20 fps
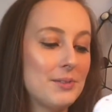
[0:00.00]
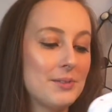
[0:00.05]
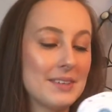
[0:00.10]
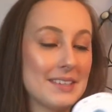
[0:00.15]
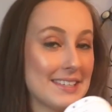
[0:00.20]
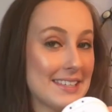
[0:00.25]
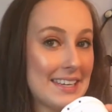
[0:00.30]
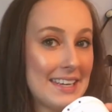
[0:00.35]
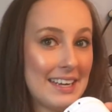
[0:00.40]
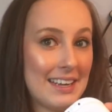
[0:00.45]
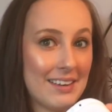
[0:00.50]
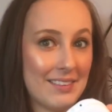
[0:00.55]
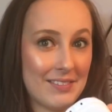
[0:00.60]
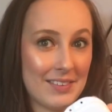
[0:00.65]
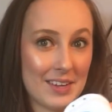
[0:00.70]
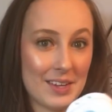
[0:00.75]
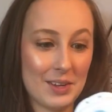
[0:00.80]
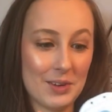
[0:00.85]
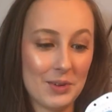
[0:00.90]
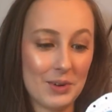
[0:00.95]
receive
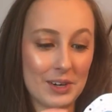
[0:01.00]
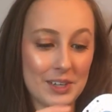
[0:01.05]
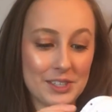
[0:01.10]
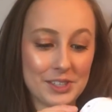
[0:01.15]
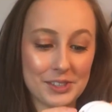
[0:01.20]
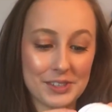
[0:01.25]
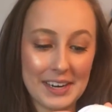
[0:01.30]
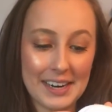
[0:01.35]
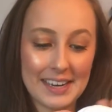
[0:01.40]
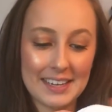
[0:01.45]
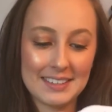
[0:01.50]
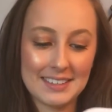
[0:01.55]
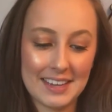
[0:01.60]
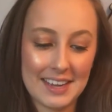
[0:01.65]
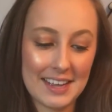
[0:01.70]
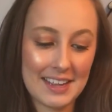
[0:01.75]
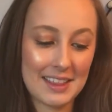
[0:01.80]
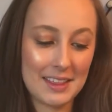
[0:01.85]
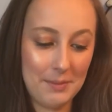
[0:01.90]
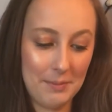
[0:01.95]
your trays
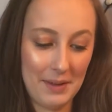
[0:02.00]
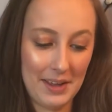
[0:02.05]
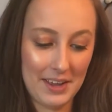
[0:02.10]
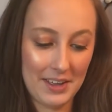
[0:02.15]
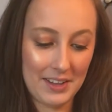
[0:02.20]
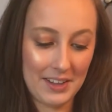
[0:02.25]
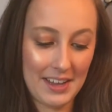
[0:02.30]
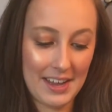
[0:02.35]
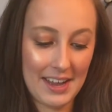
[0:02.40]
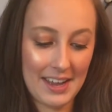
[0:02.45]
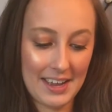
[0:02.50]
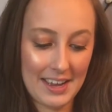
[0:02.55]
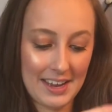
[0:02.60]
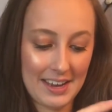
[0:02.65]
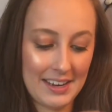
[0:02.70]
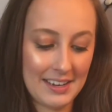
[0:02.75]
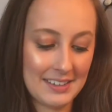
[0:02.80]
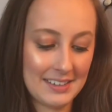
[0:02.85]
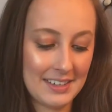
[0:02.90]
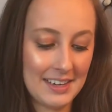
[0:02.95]
in the mail,
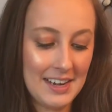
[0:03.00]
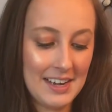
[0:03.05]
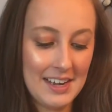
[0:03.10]
and